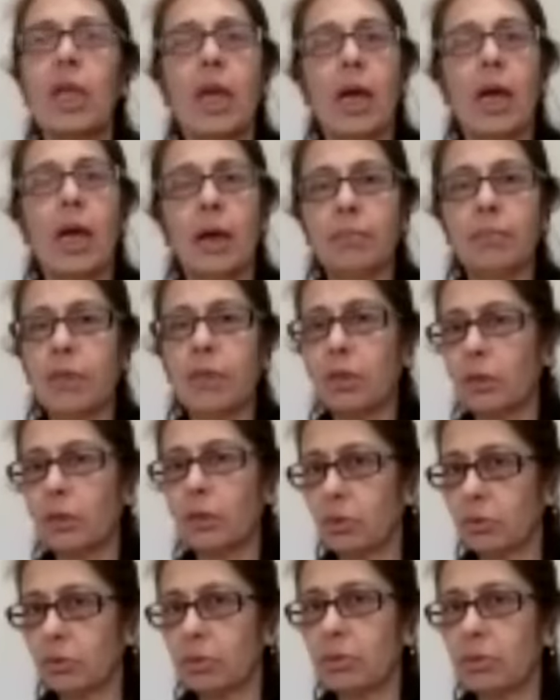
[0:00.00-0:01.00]
um, you
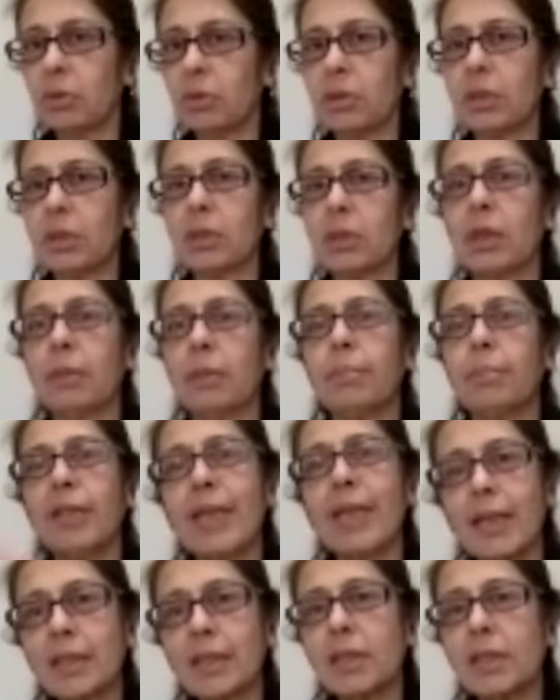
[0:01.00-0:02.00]
know, the
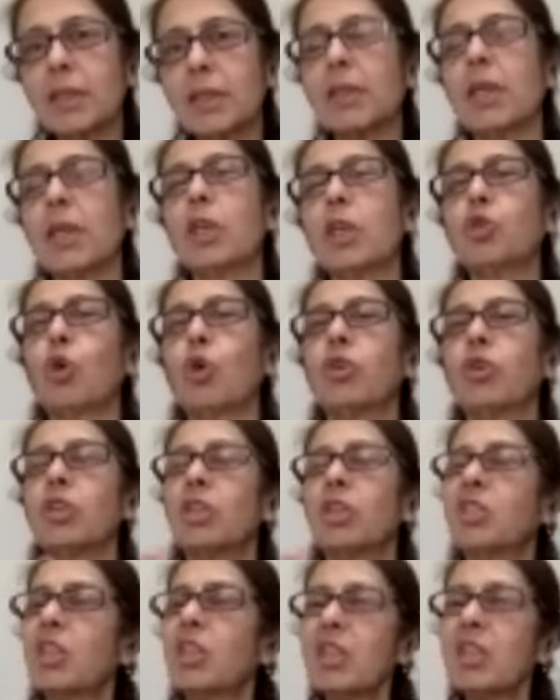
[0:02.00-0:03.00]
metastasis or
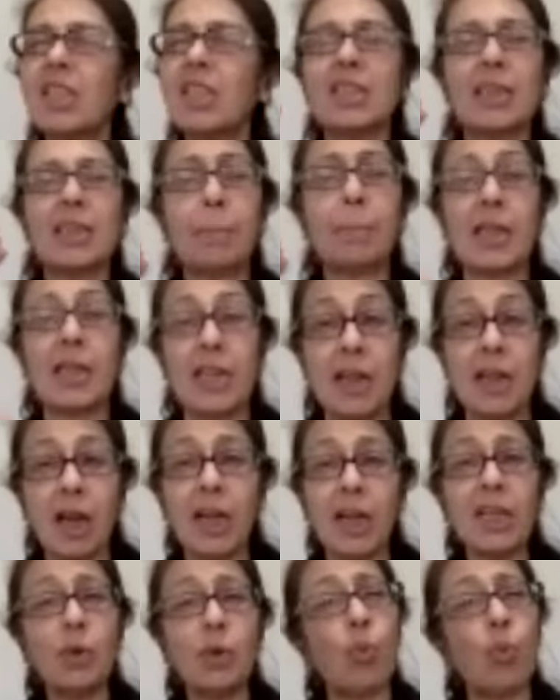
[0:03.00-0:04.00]
it just, it's a
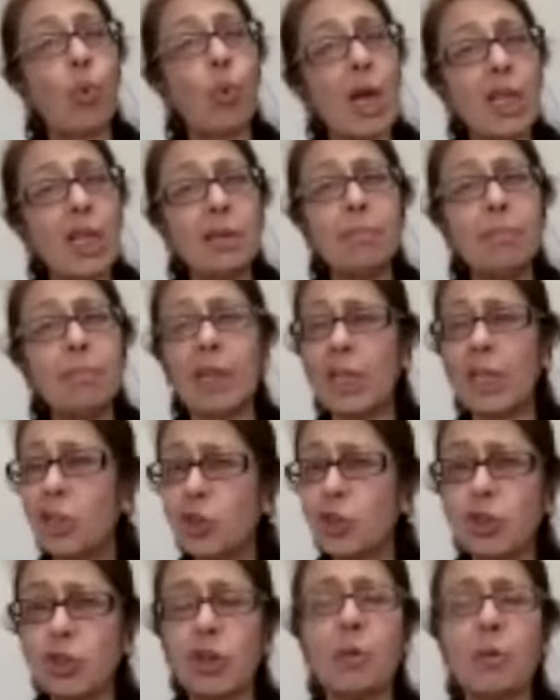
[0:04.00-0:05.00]
benign one
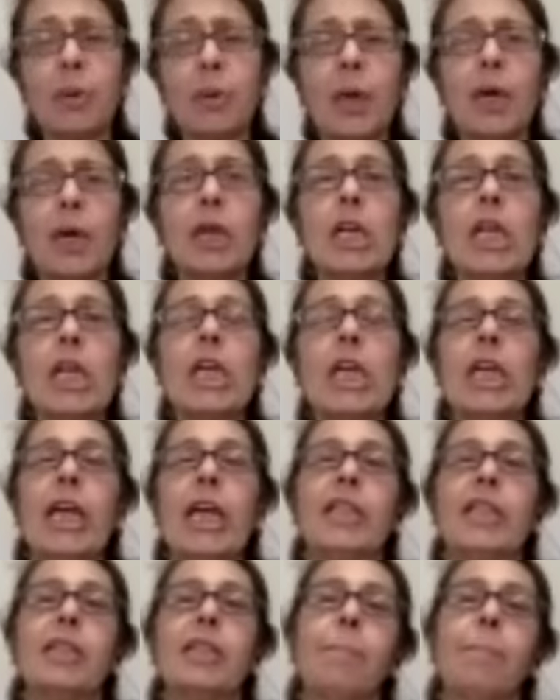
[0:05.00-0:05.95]
meningioma and the